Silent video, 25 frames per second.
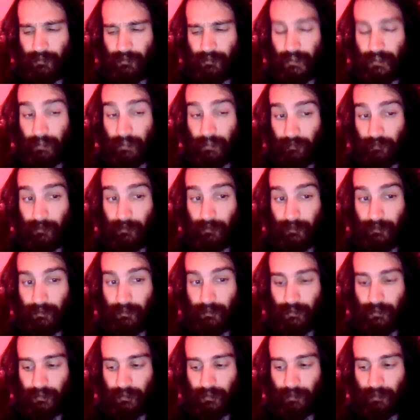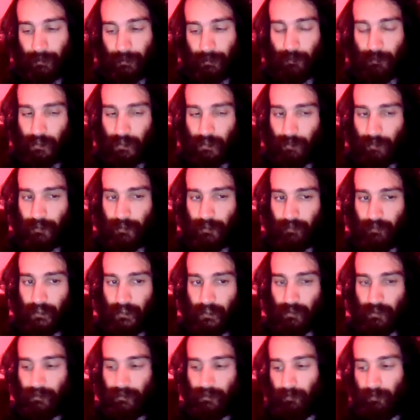difference. I mean, there was loads of
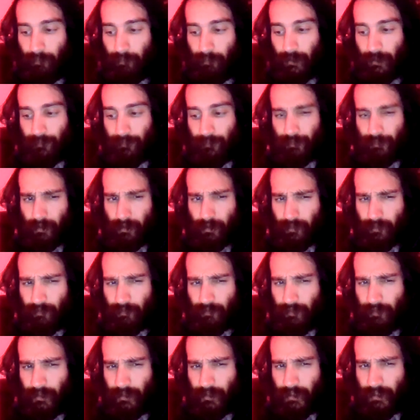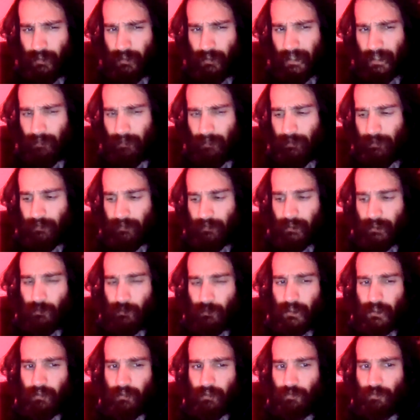things going on, but the dairy thing
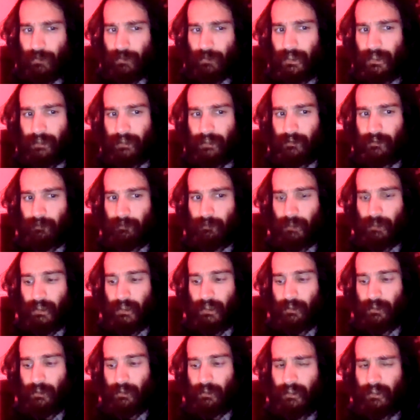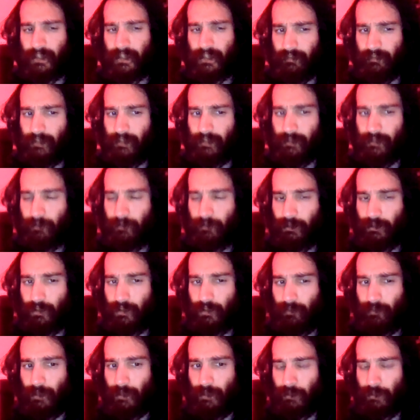was intriguing to me because I did feel
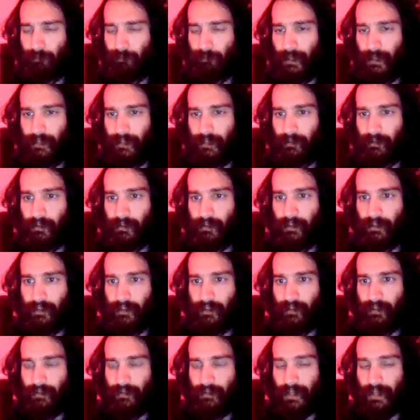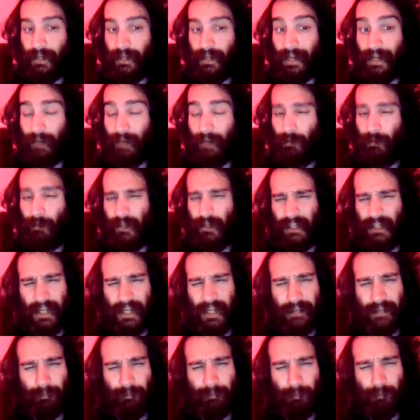so much better there. And when I
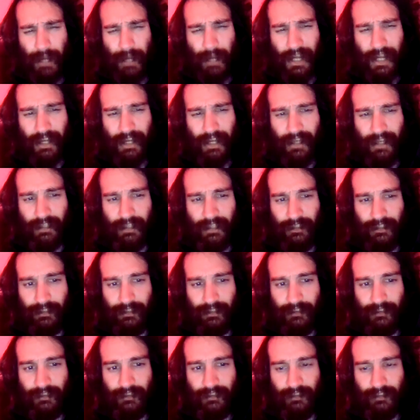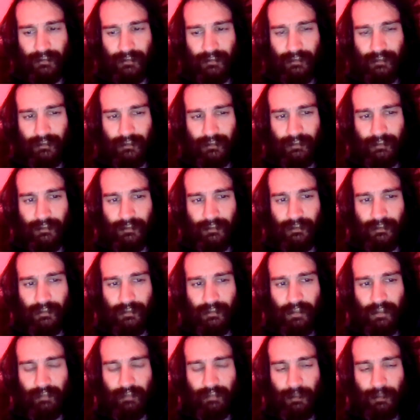came back,
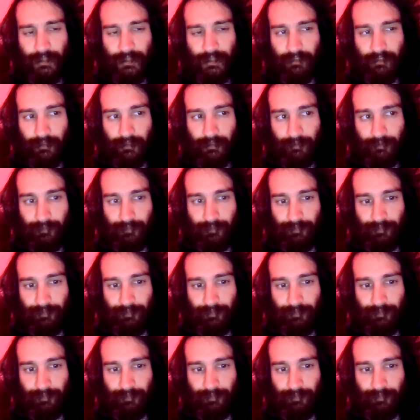I felt different.